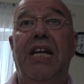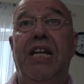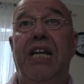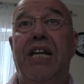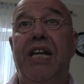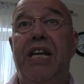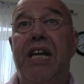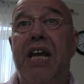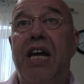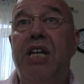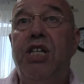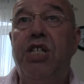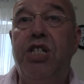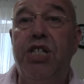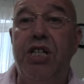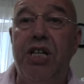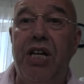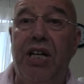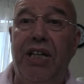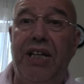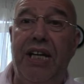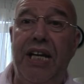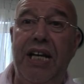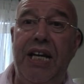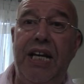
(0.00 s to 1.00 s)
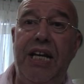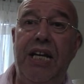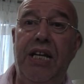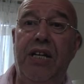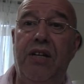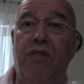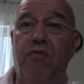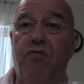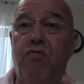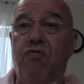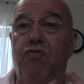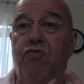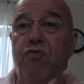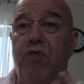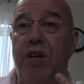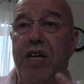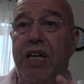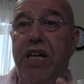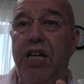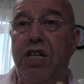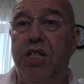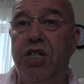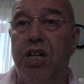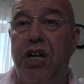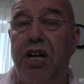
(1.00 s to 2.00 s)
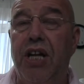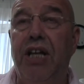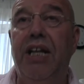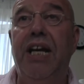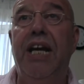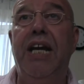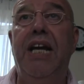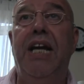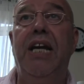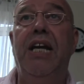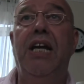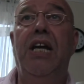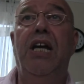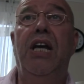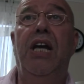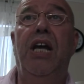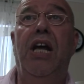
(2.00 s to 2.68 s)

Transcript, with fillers: nationally, regionally,